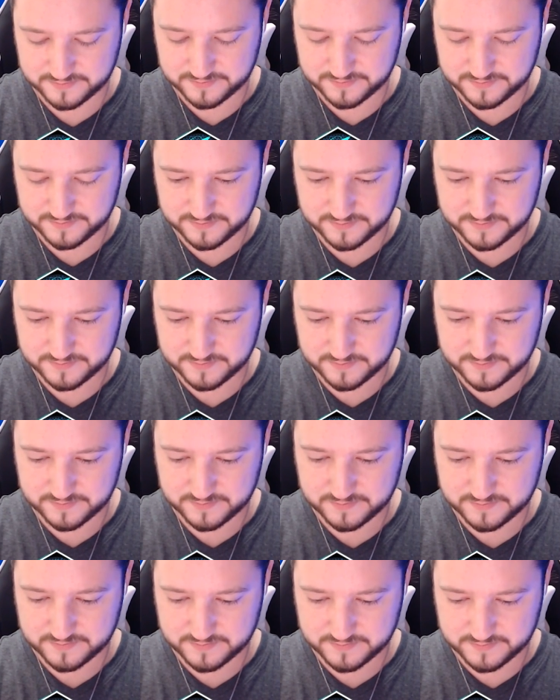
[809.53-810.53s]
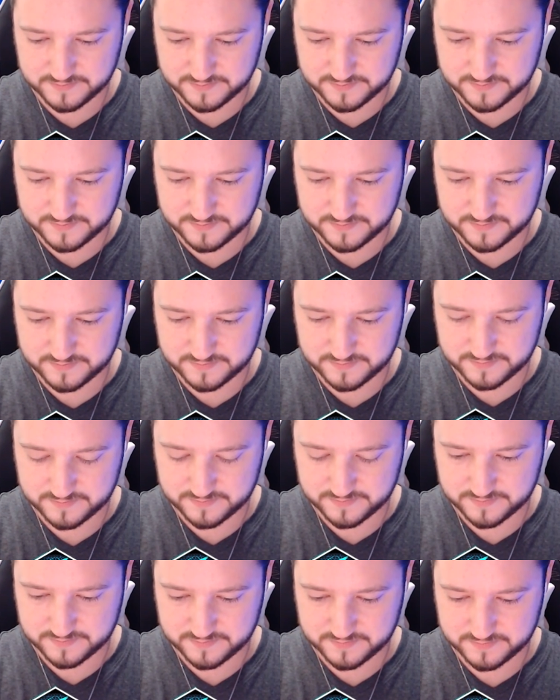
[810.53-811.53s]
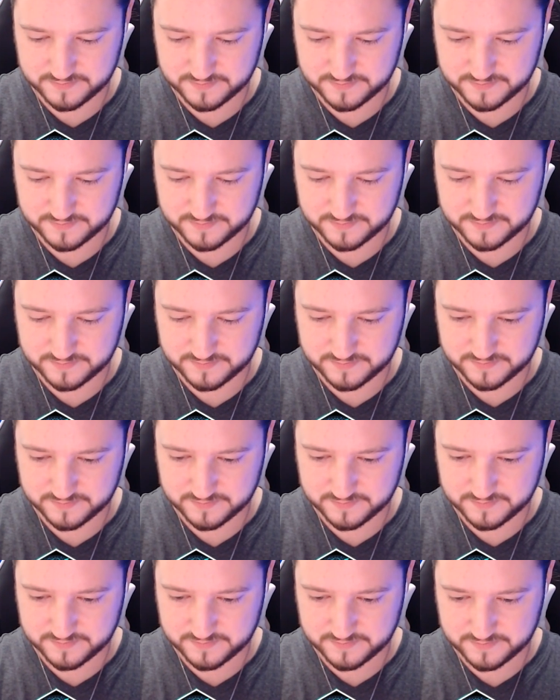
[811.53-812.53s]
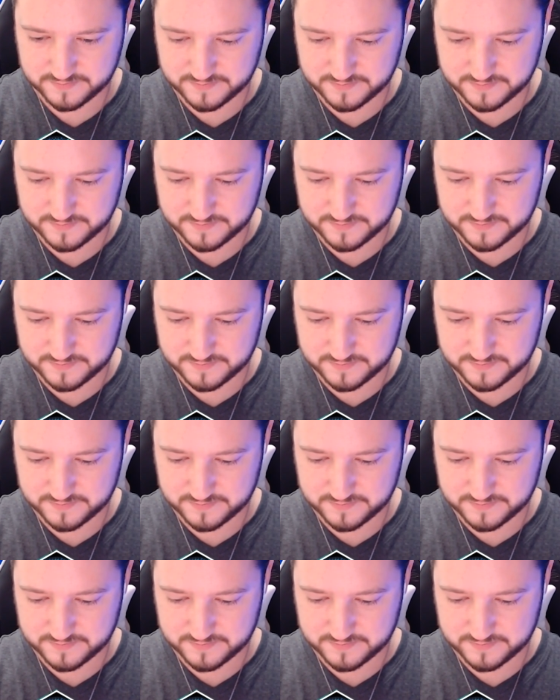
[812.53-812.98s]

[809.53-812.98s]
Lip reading: No one is speaking in this clip.